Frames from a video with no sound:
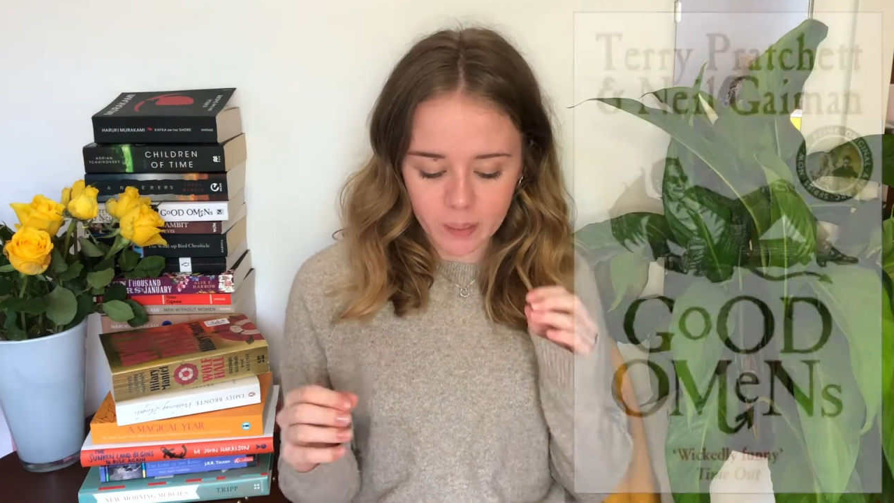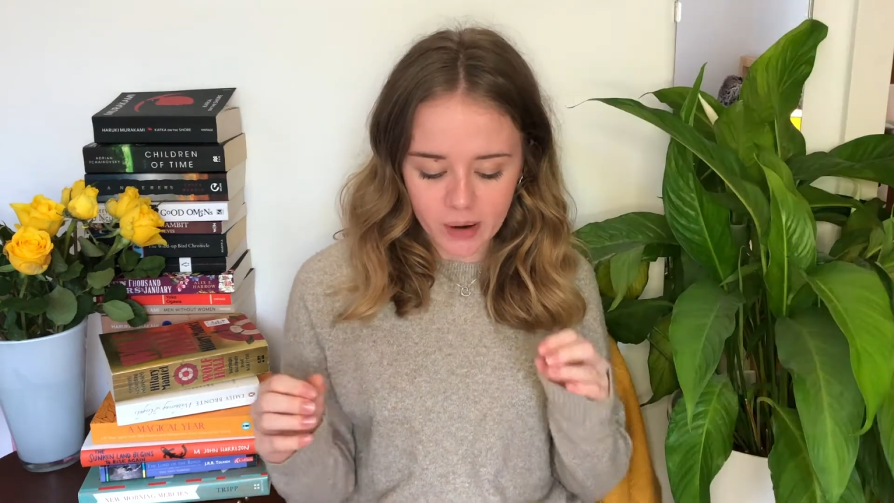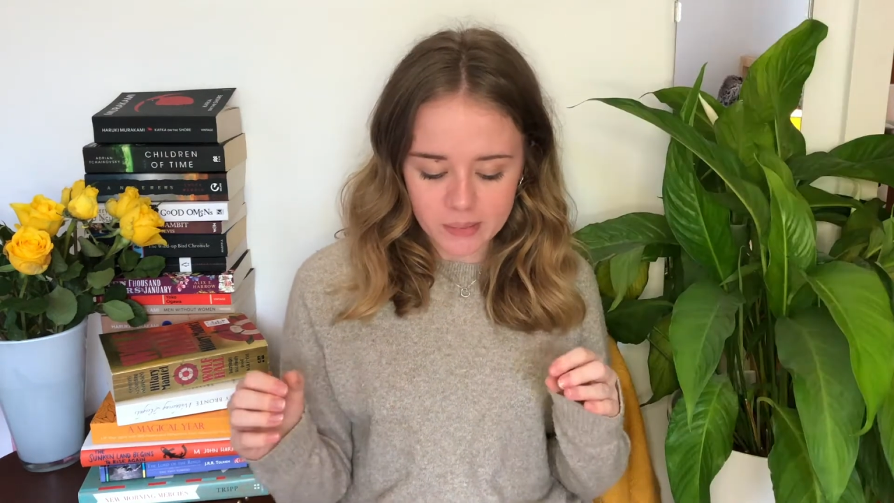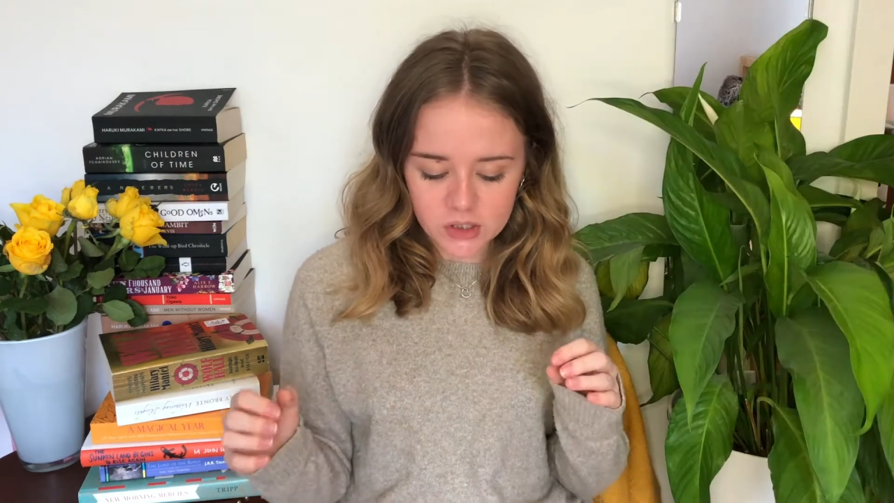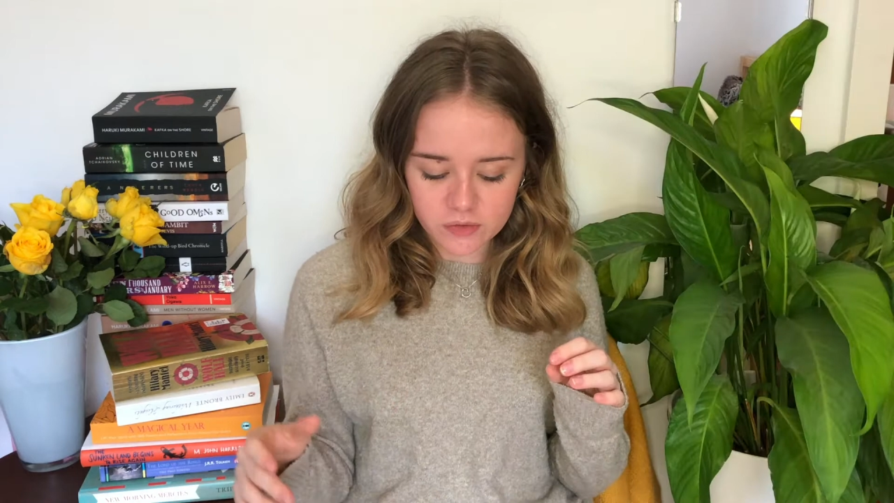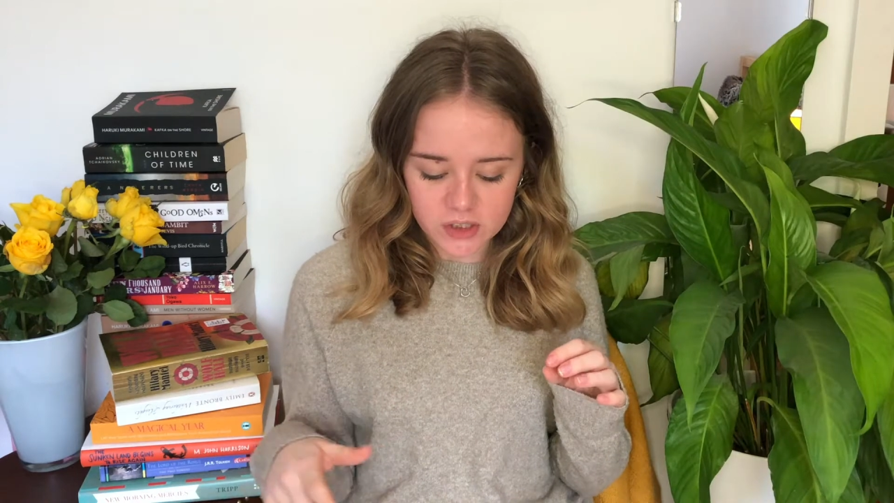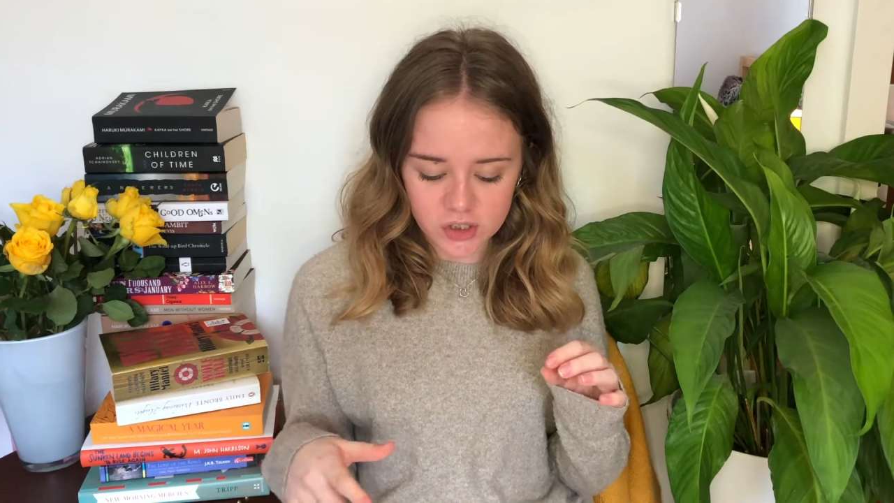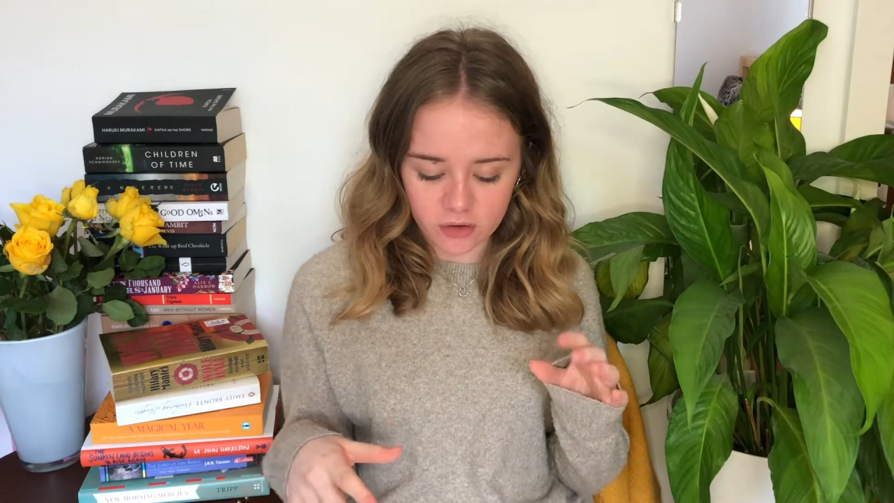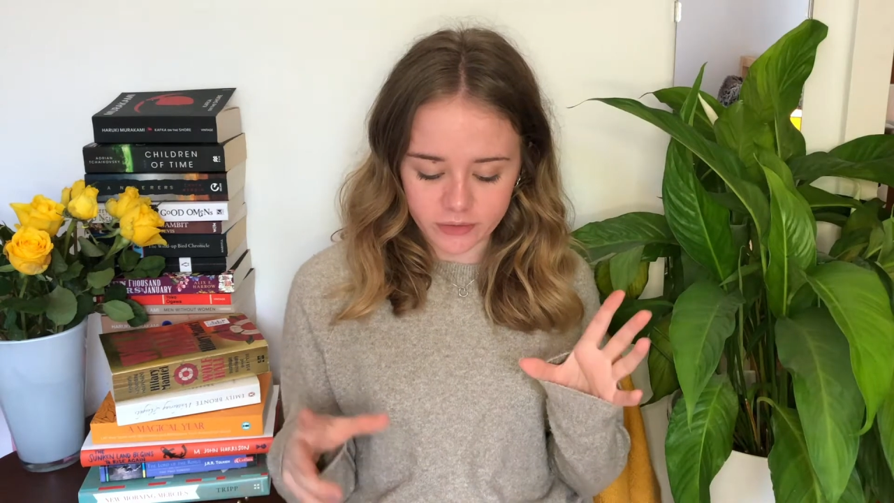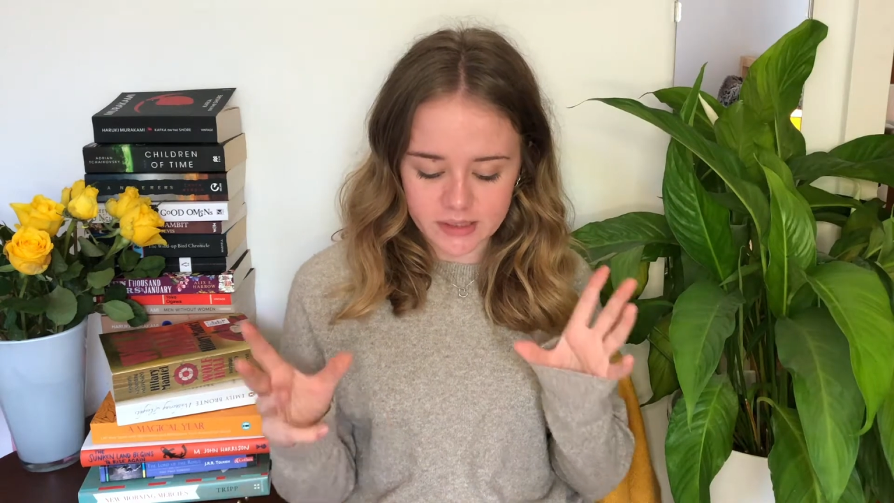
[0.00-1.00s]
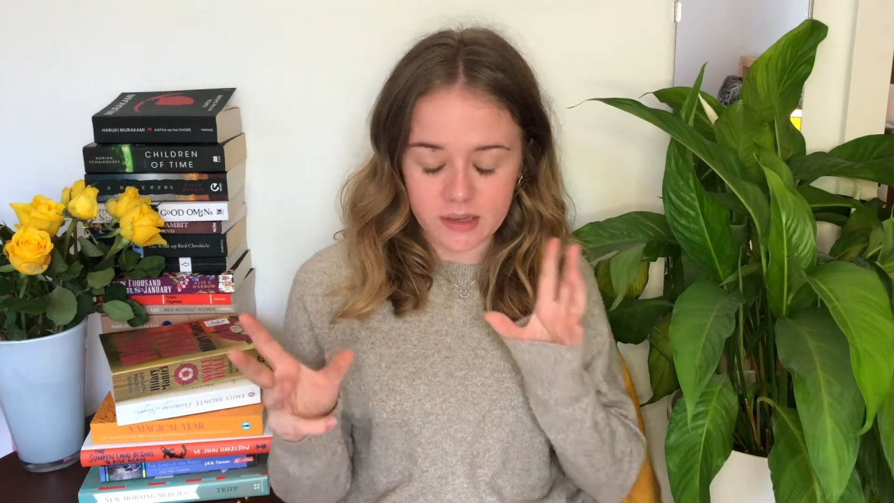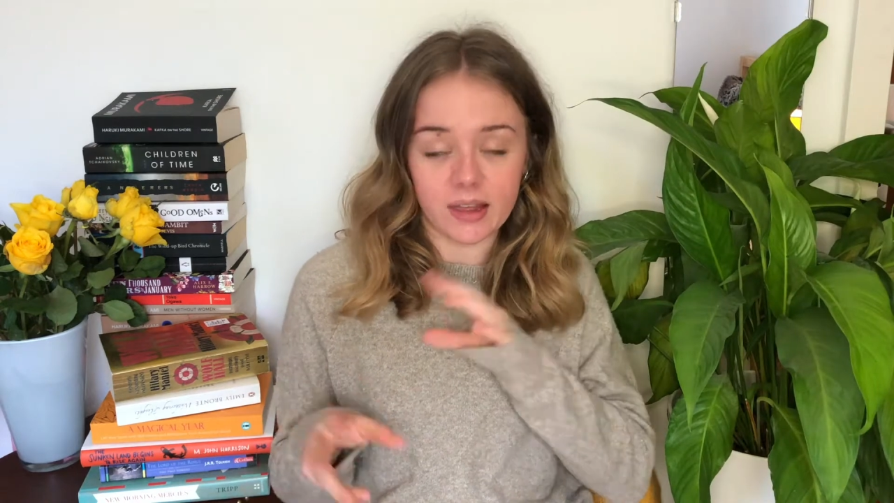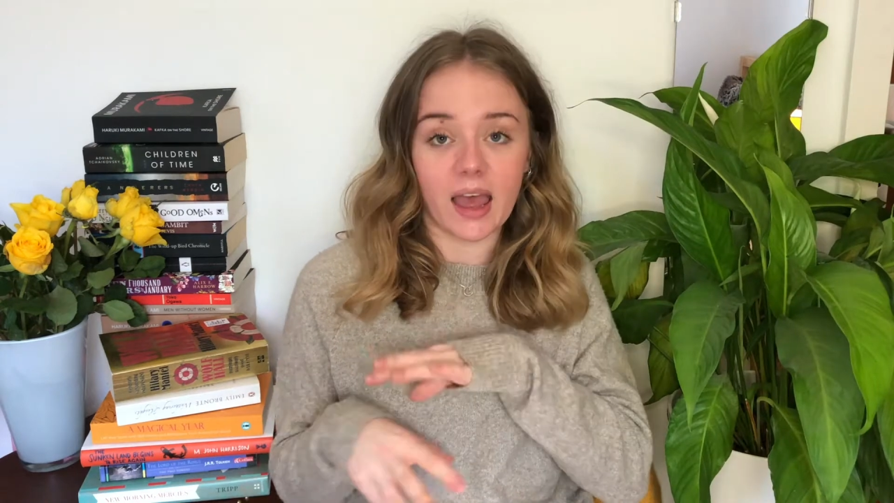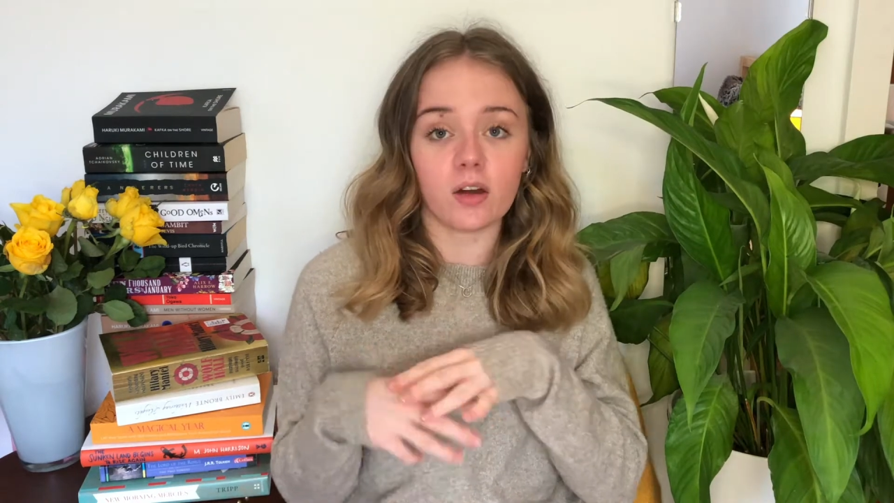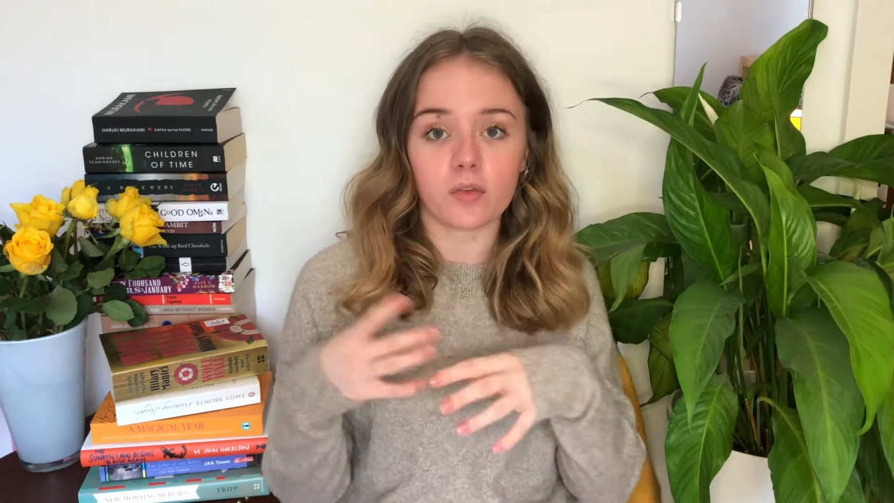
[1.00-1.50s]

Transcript: premise of this novel is that the end of